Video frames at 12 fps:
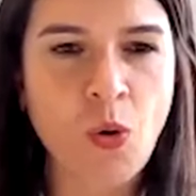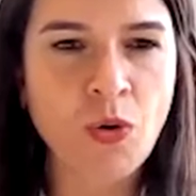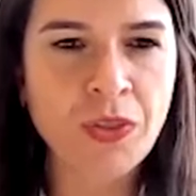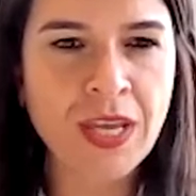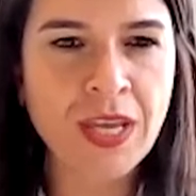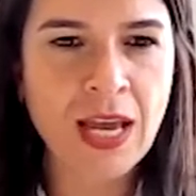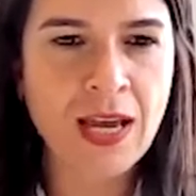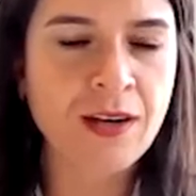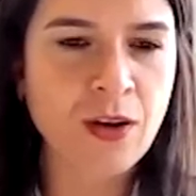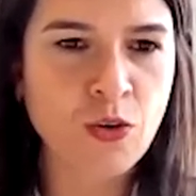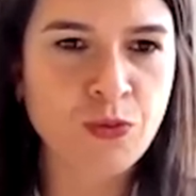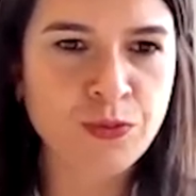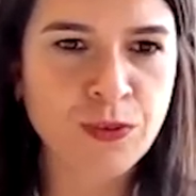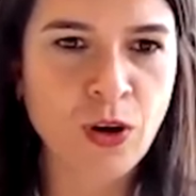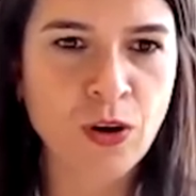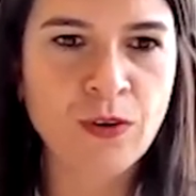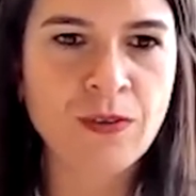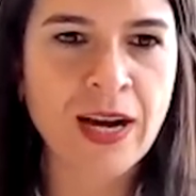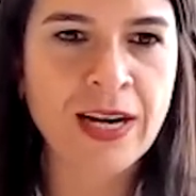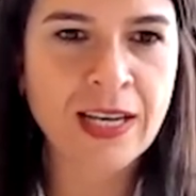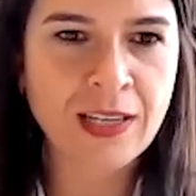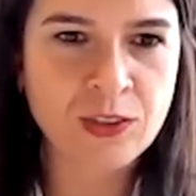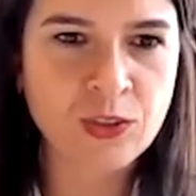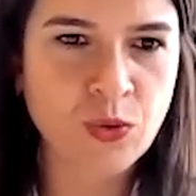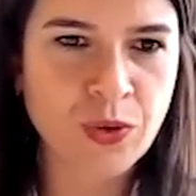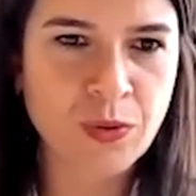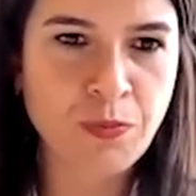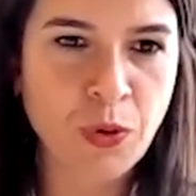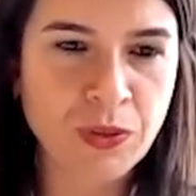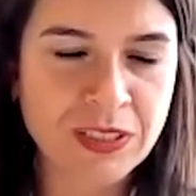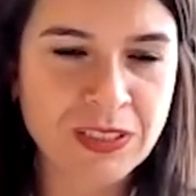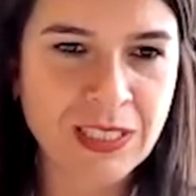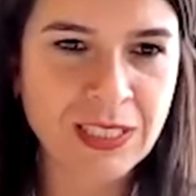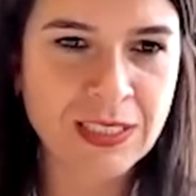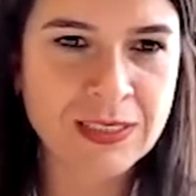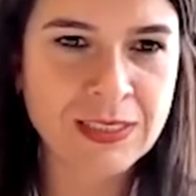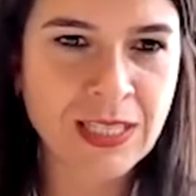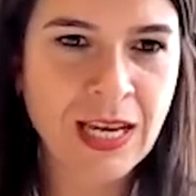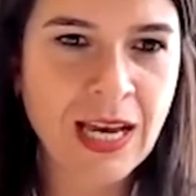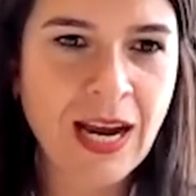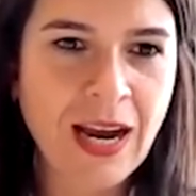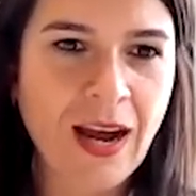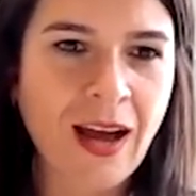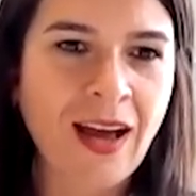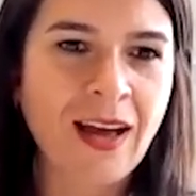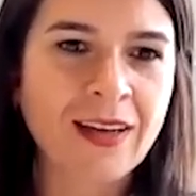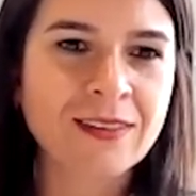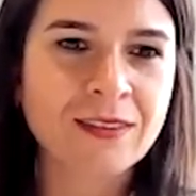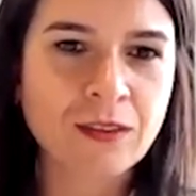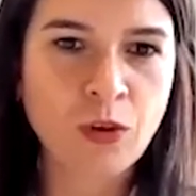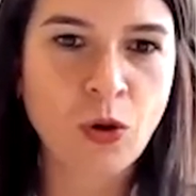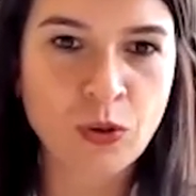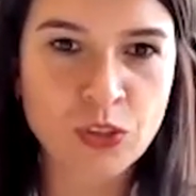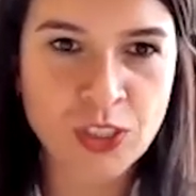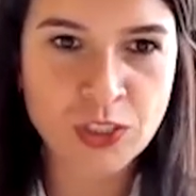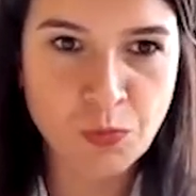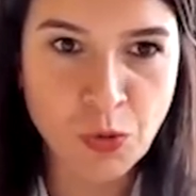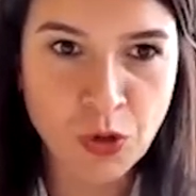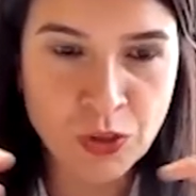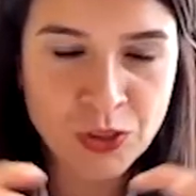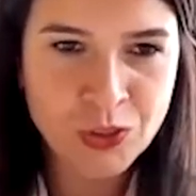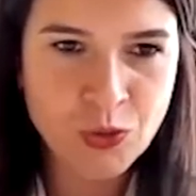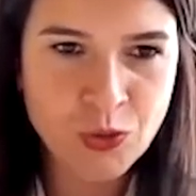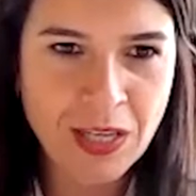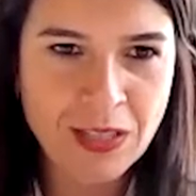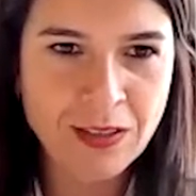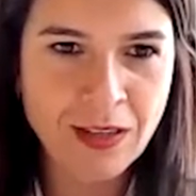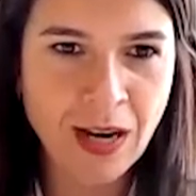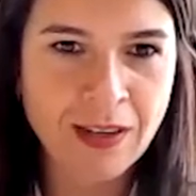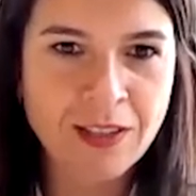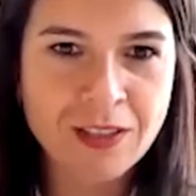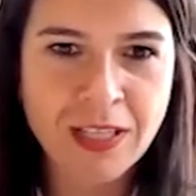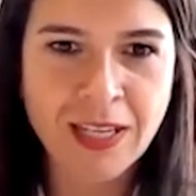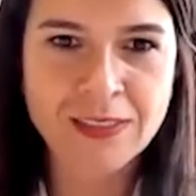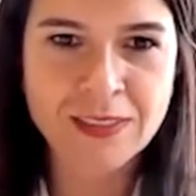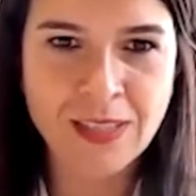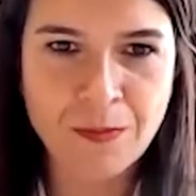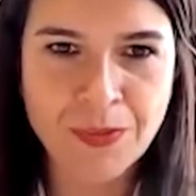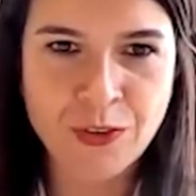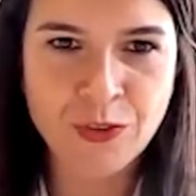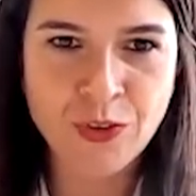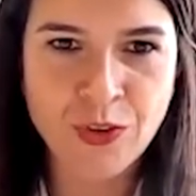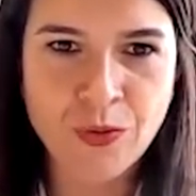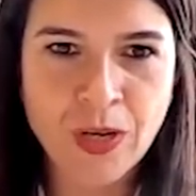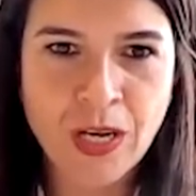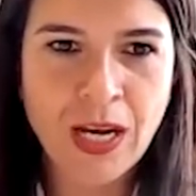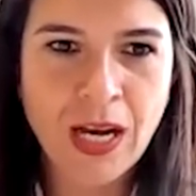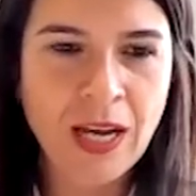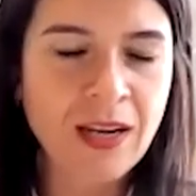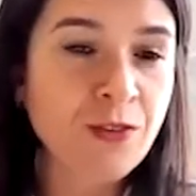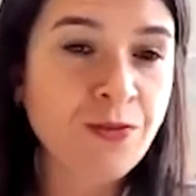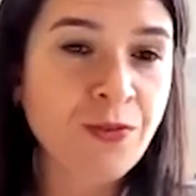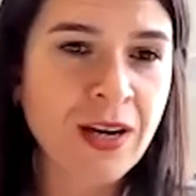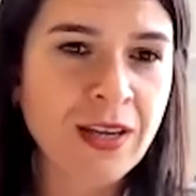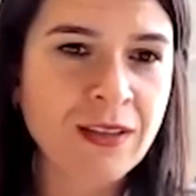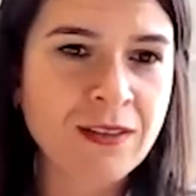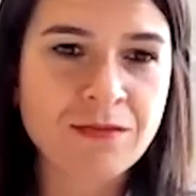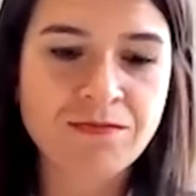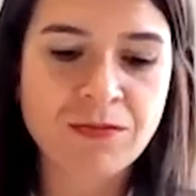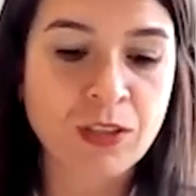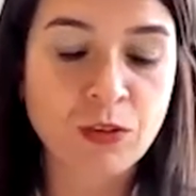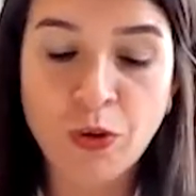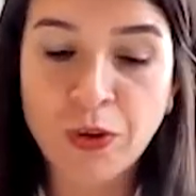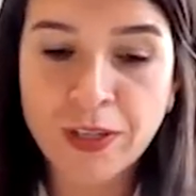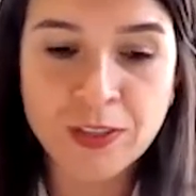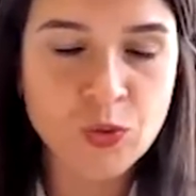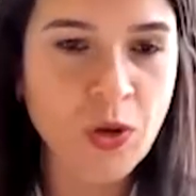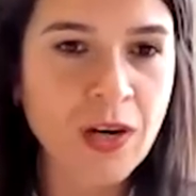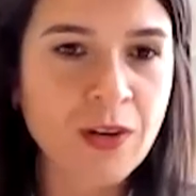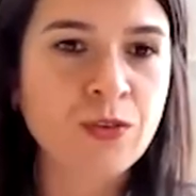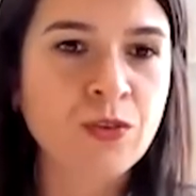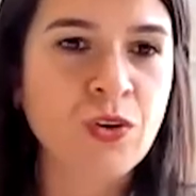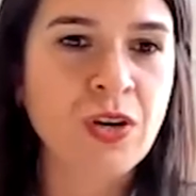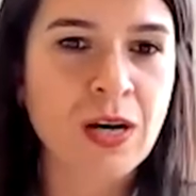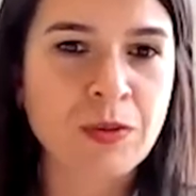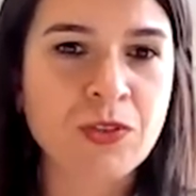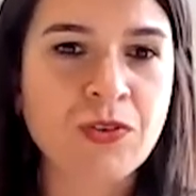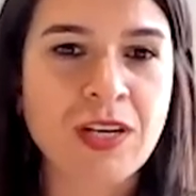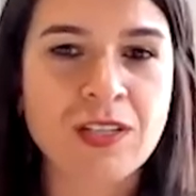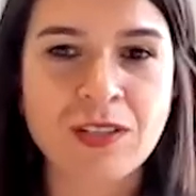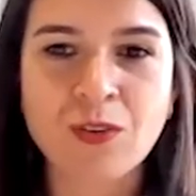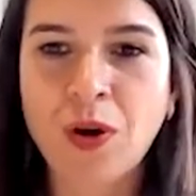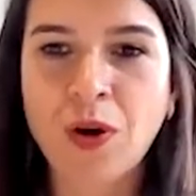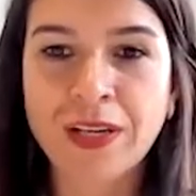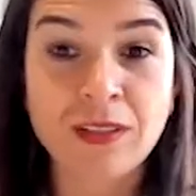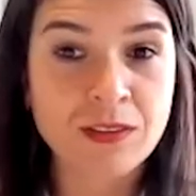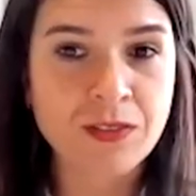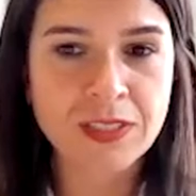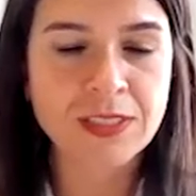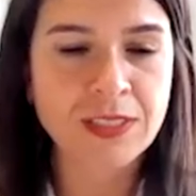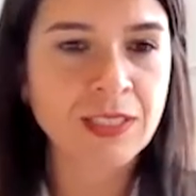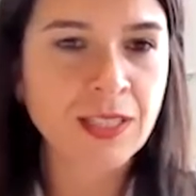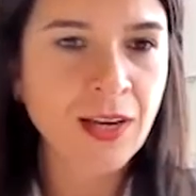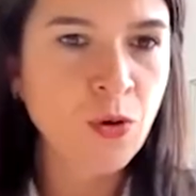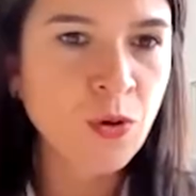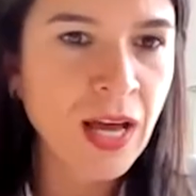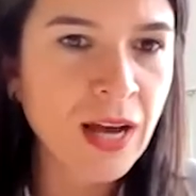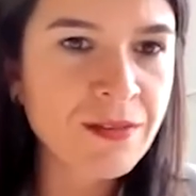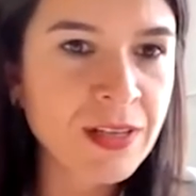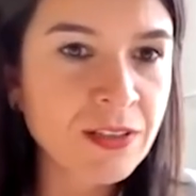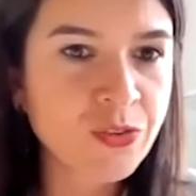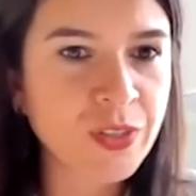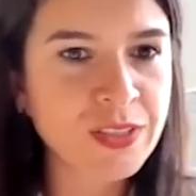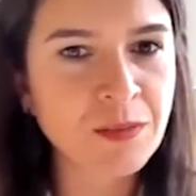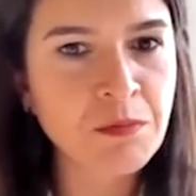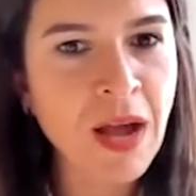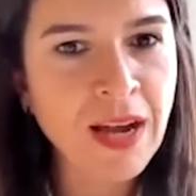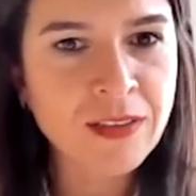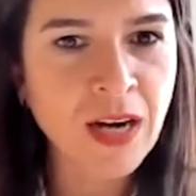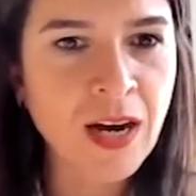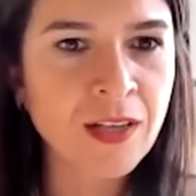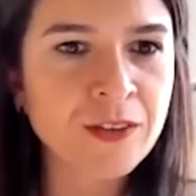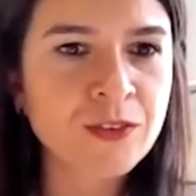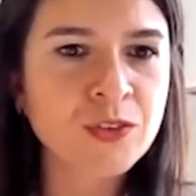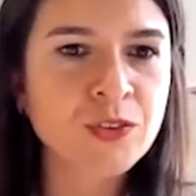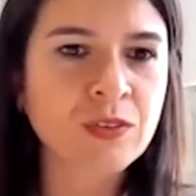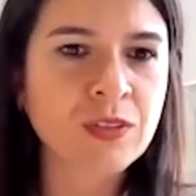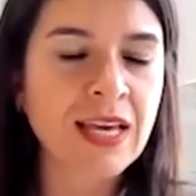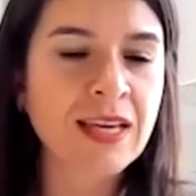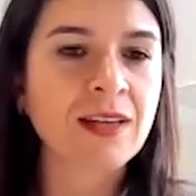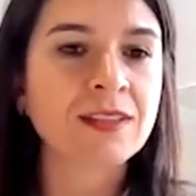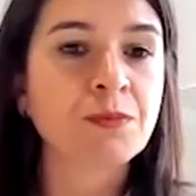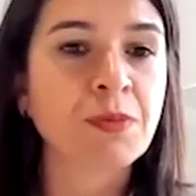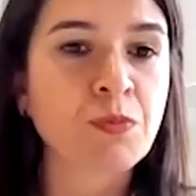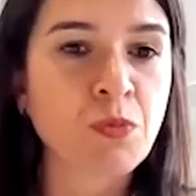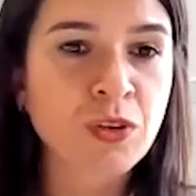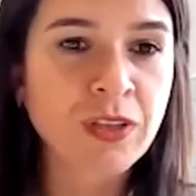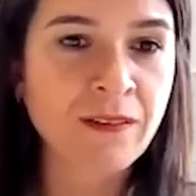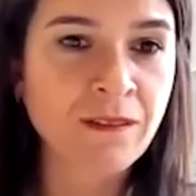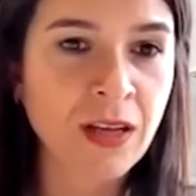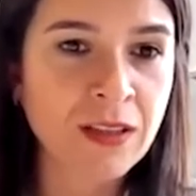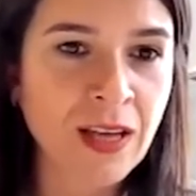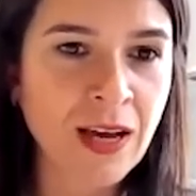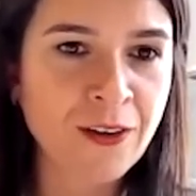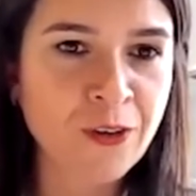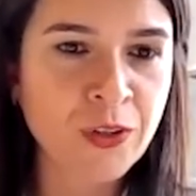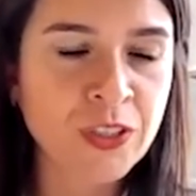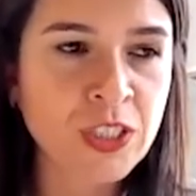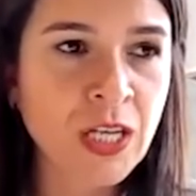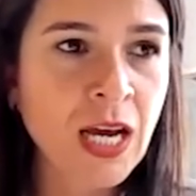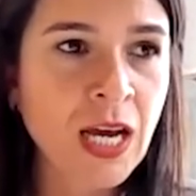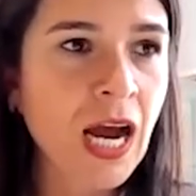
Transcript: the only area of law where history, politics, and law just merges together and creates something new. And I find the lawyers who are doing arbitration quite interesting. They all have interesting backgrounds. They can speak more than one language.